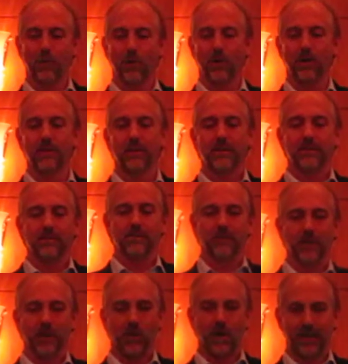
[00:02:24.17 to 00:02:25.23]
were,
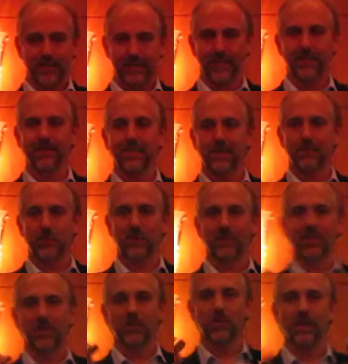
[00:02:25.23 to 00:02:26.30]
you know, on a teletype, so every
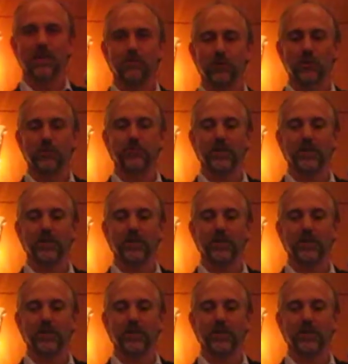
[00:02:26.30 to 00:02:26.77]
time you made a move,